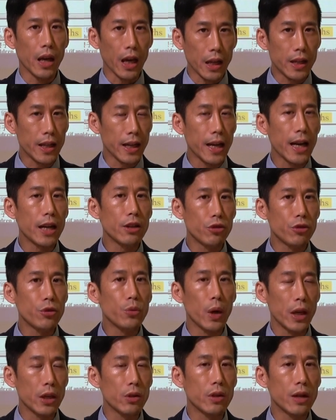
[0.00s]
in the country
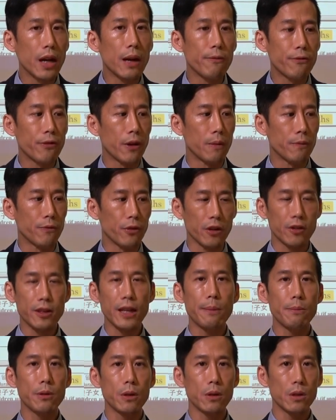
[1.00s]
where you come from. For
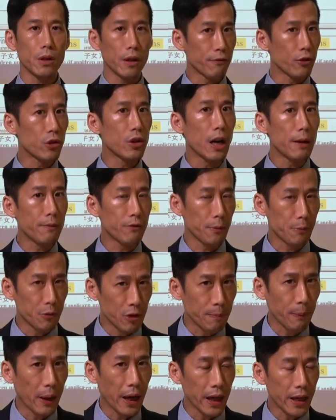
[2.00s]
example, if you come from
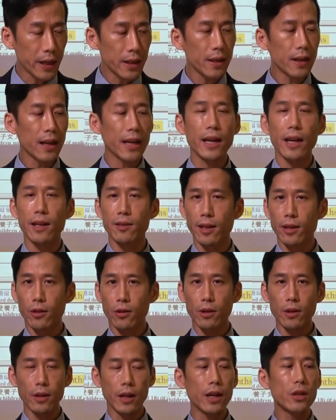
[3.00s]
Spain, like I said
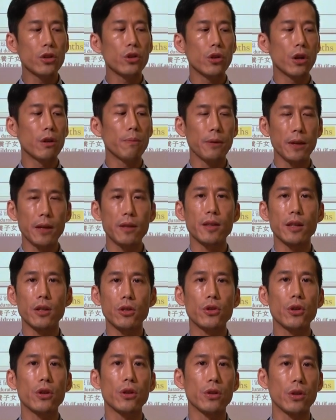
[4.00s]
earlier, please
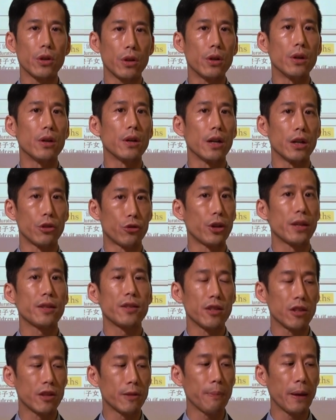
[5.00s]
insert your address
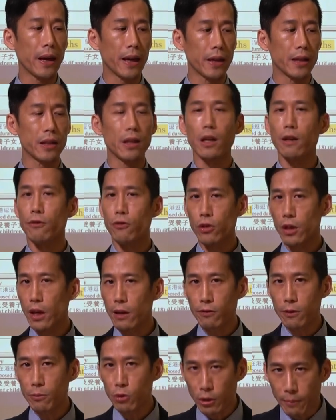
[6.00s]
in Spain. If you
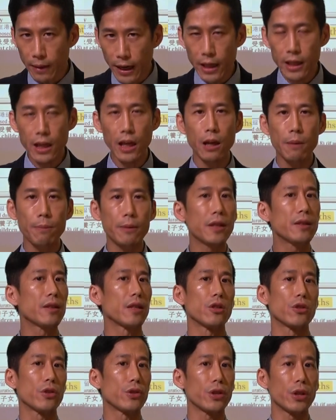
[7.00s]
come from Jamaica, please
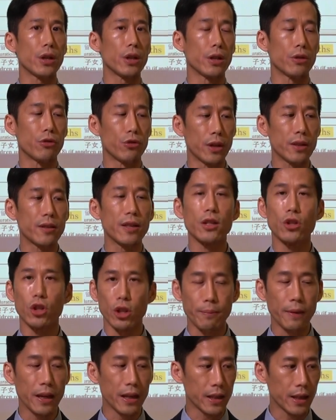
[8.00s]
insert your address in
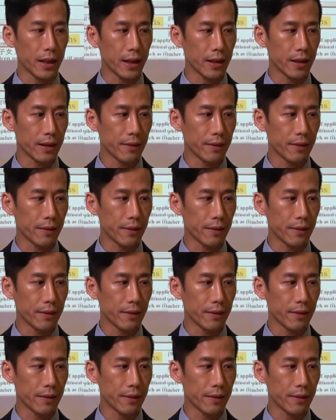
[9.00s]
Jamaica.